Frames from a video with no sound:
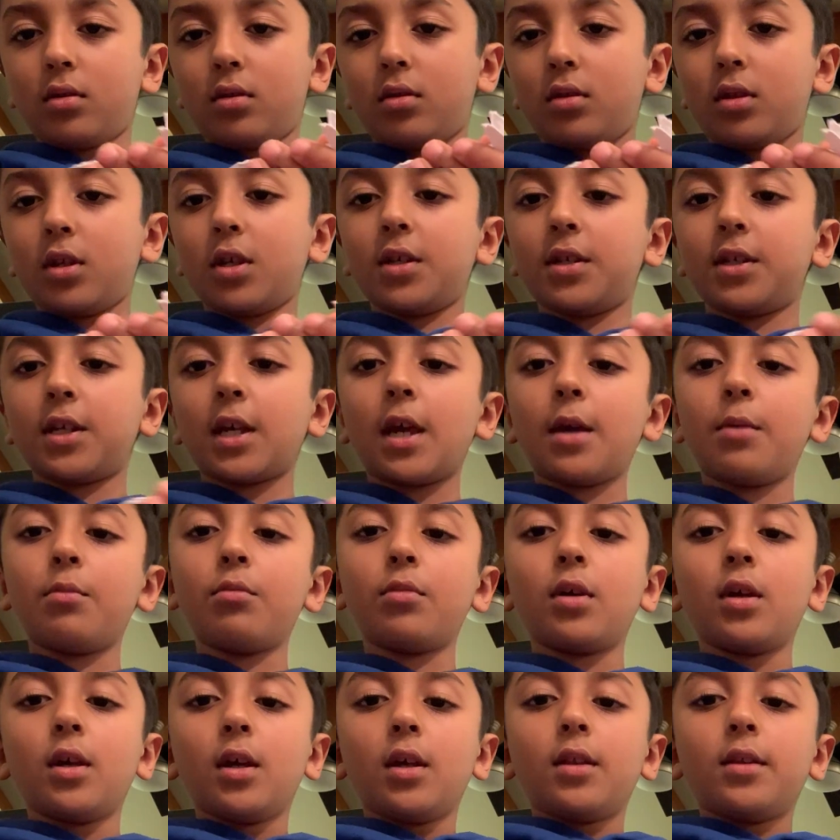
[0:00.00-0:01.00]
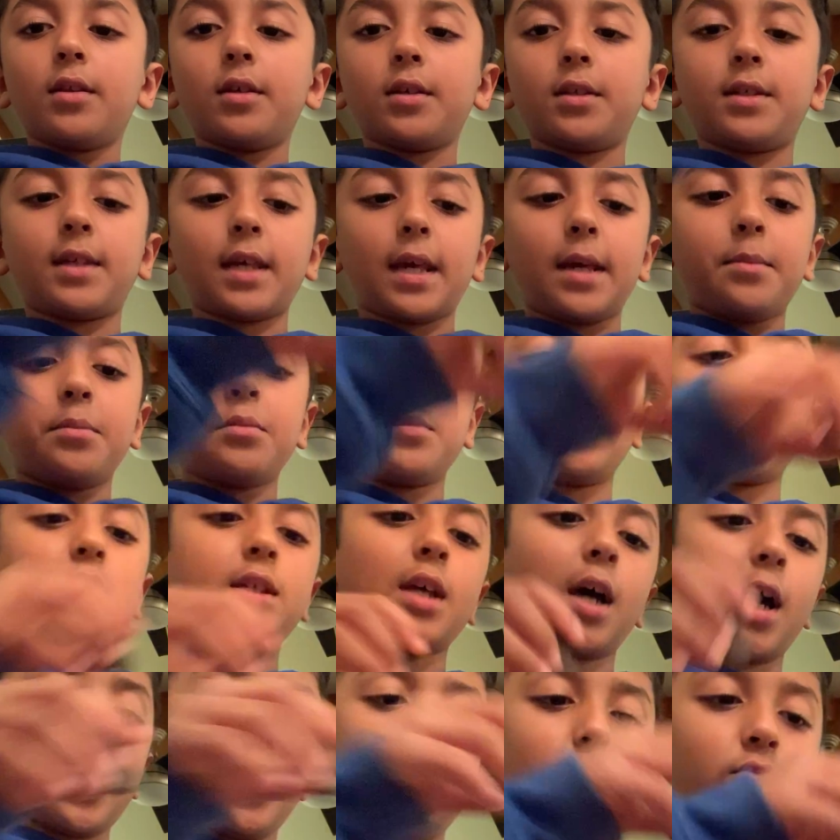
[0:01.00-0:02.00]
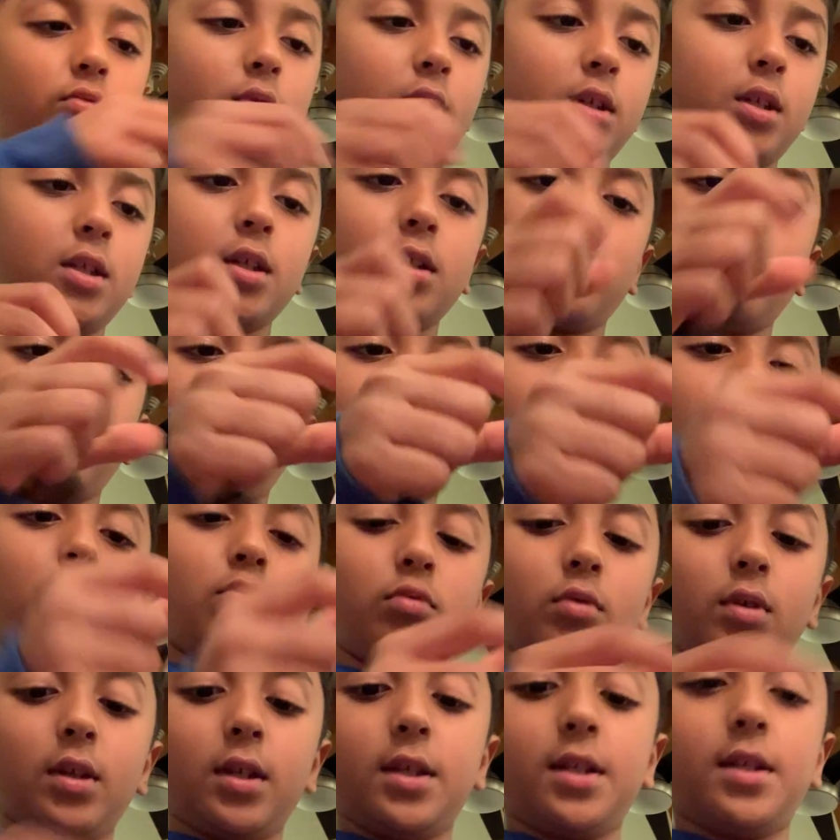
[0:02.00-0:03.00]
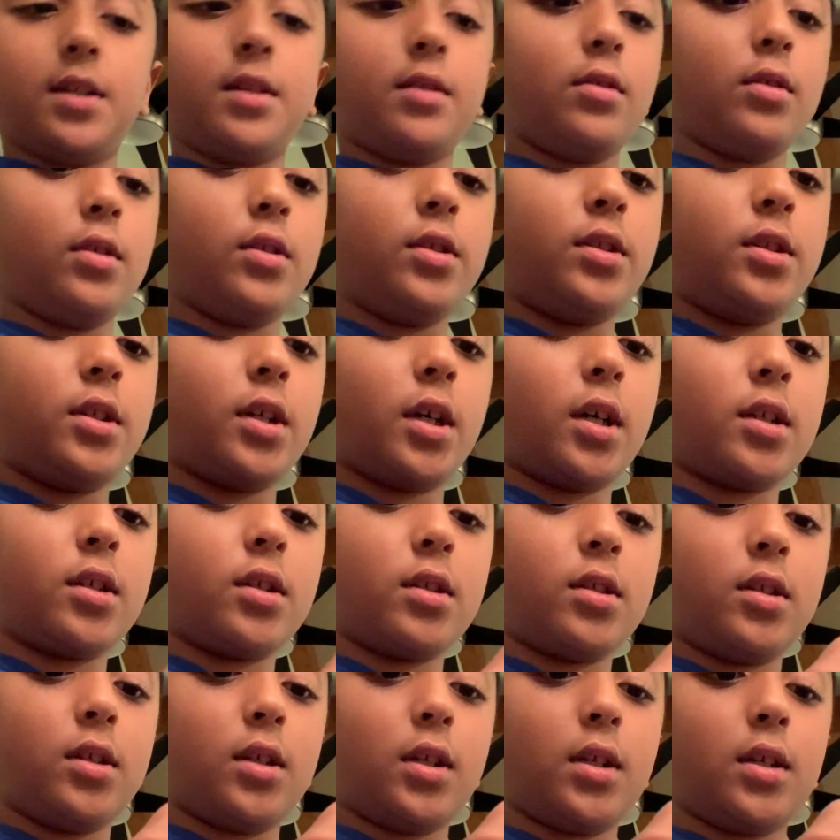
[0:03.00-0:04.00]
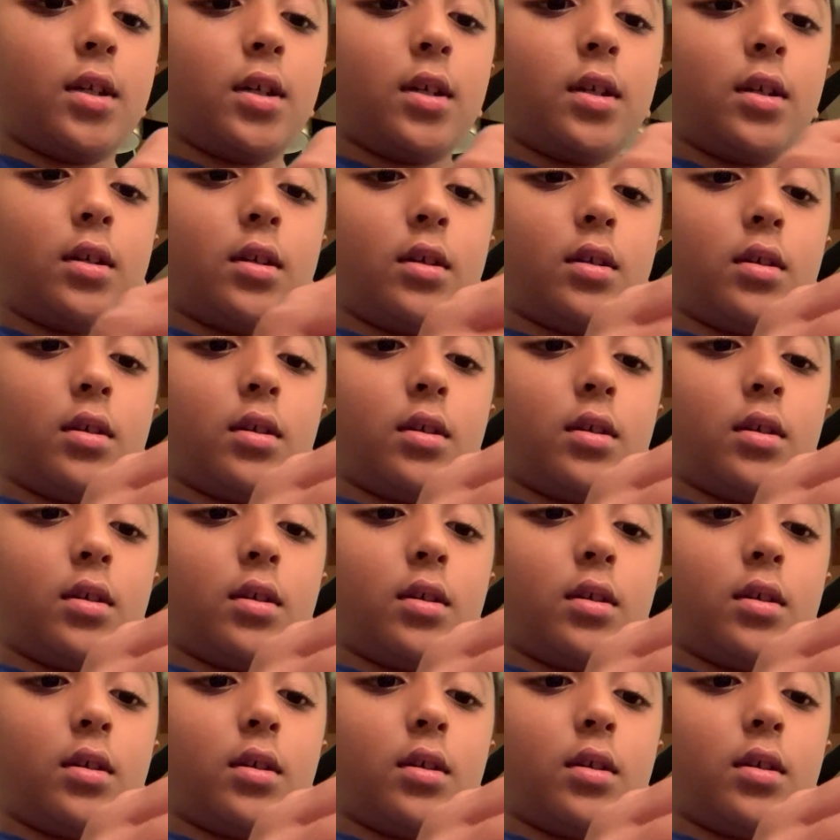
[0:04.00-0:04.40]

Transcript: The same side we did when we just did it.